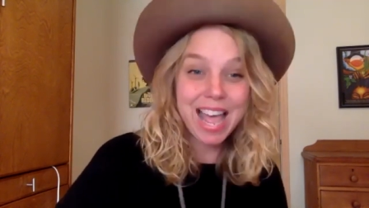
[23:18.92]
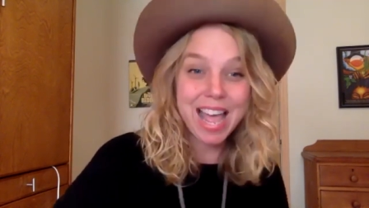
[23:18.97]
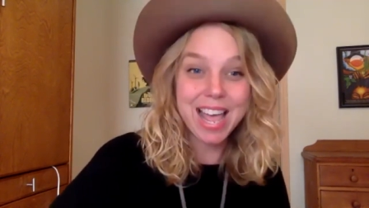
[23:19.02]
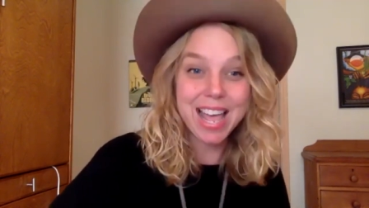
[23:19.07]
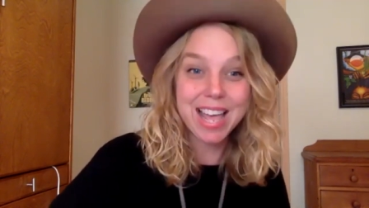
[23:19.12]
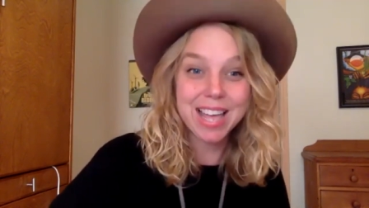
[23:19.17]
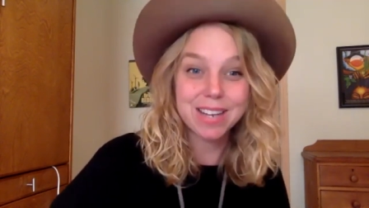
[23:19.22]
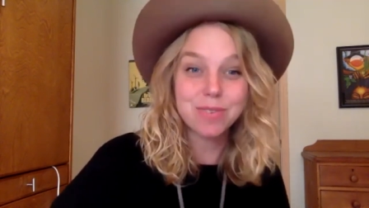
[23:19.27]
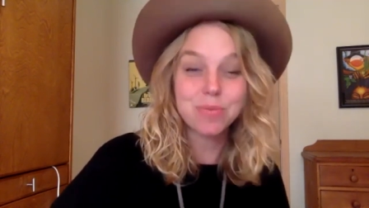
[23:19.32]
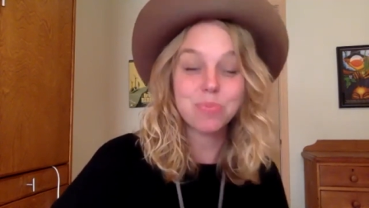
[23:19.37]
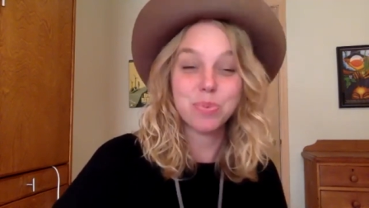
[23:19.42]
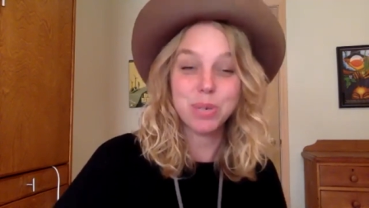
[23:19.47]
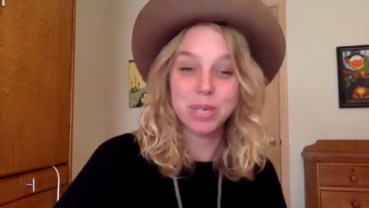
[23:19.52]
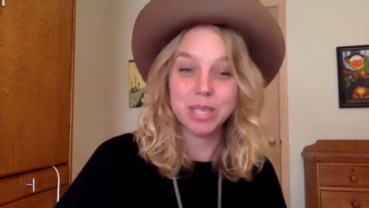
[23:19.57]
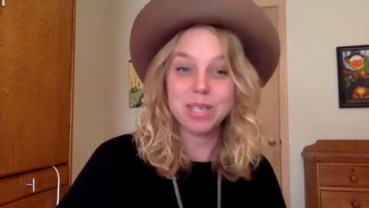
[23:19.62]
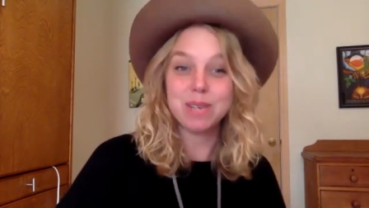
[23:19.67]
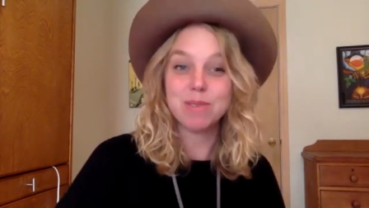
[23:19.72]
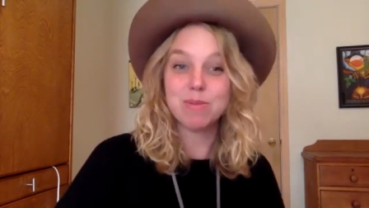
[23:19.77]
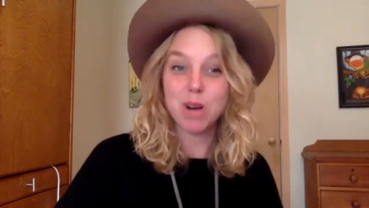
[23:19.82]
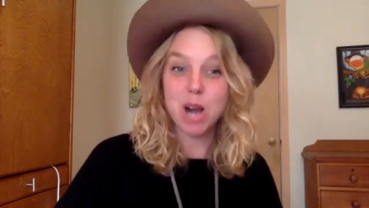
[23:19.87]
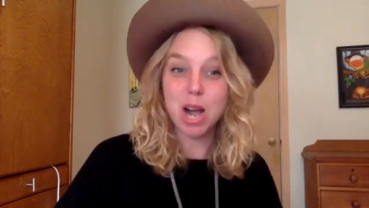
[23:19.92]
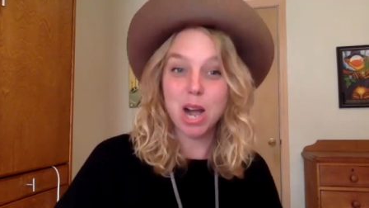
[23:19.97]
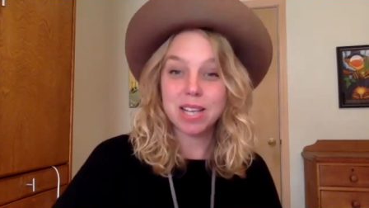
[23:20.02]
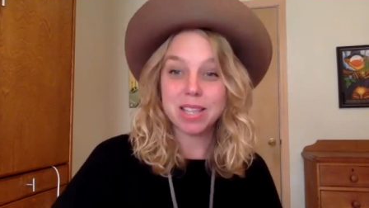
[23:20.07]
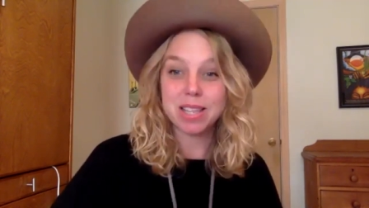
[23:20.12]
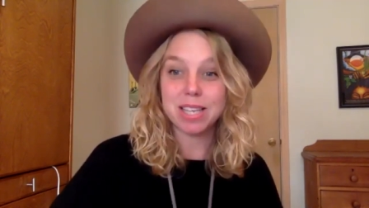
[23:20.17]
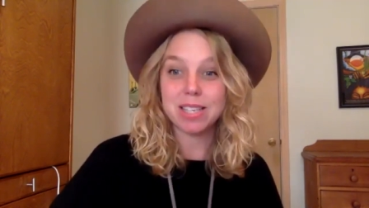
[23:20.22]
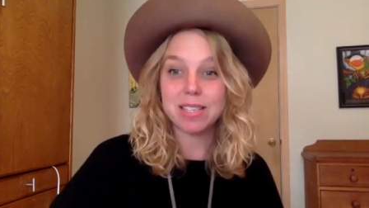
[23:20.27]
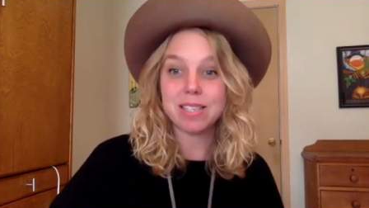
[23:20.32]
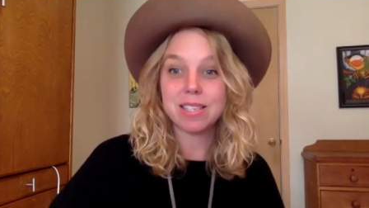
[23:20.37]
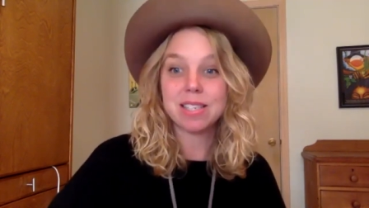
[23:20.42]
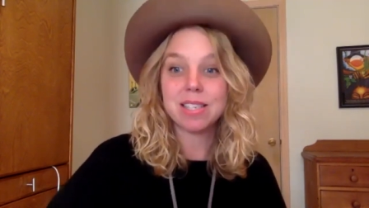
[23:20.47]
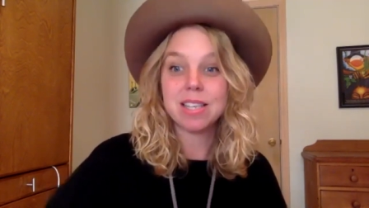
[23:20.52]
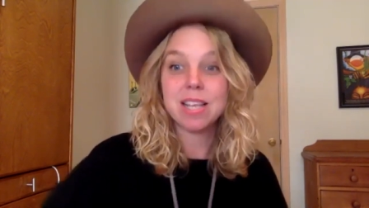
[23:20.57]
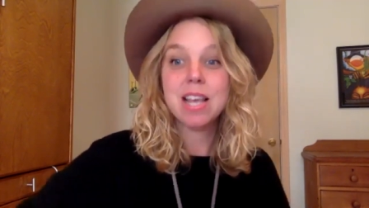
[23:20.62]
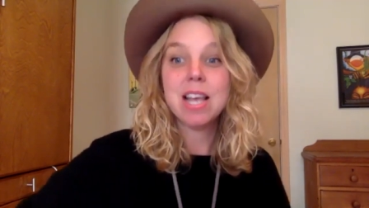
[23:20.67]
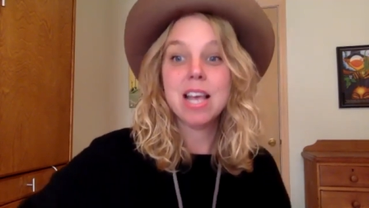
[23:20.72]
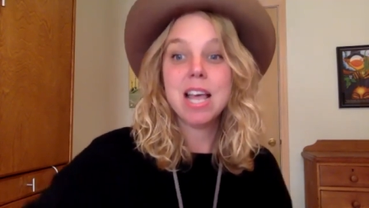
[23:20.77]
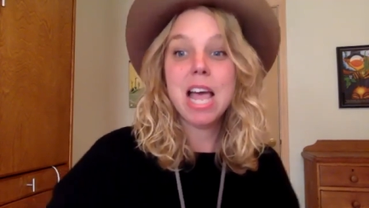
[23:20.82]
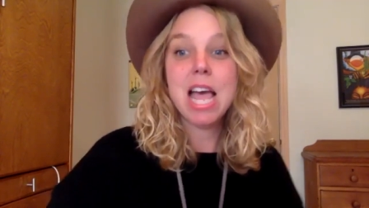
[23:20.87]
and really rock this.
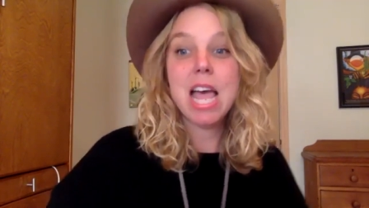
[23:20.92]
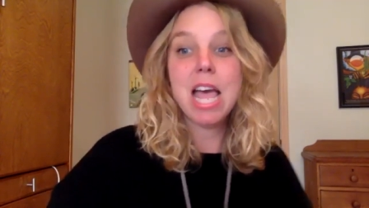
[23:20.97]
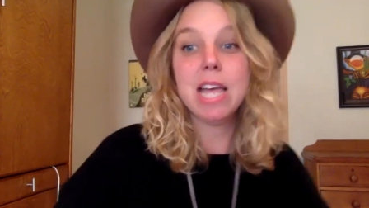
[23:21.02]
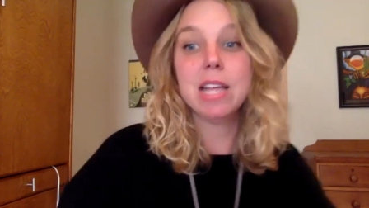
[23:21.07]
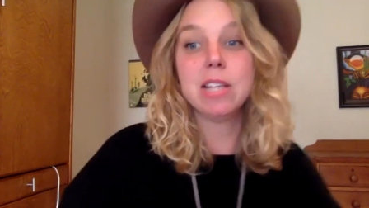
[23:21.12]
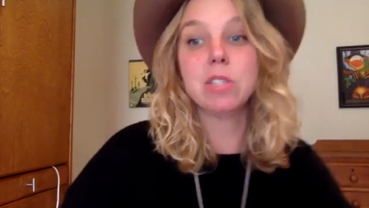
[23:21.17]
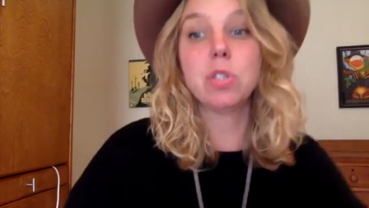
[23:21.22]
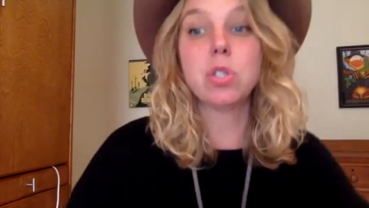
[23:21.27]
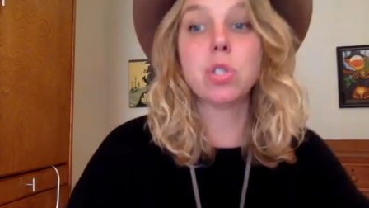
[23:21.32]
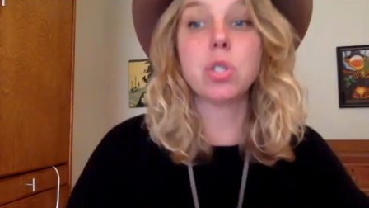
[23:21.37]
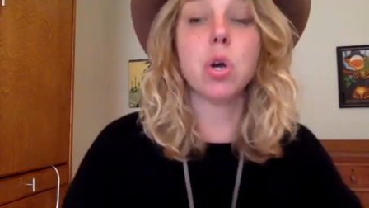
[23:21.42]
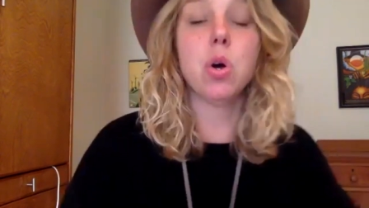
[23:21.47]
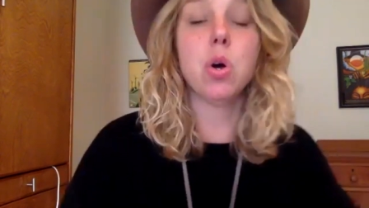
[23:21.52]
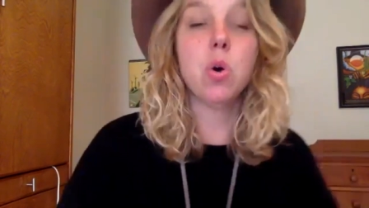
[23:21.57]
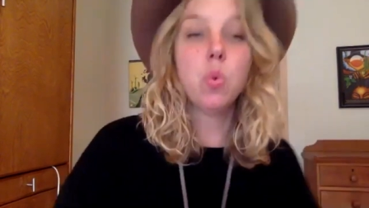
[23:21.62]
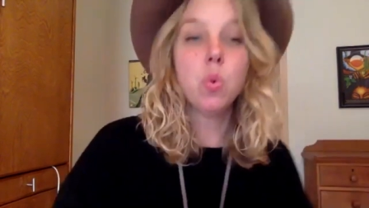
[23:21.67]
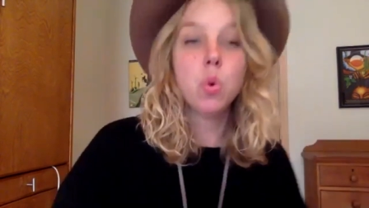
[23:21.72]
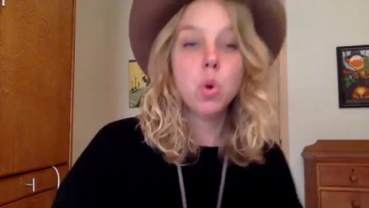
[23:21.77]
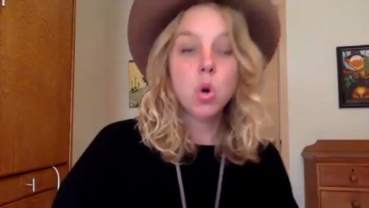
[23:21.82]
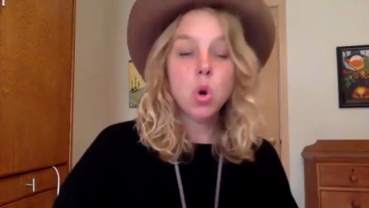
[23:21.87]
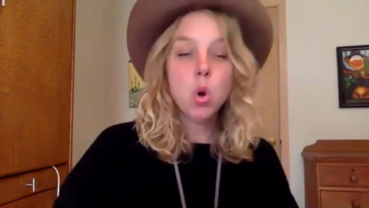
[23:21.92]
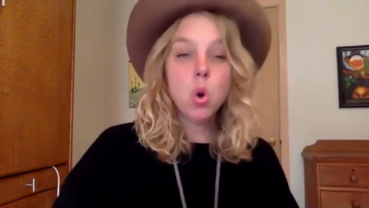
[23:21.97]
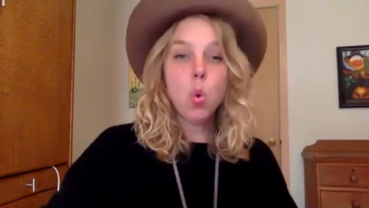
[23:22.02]
And so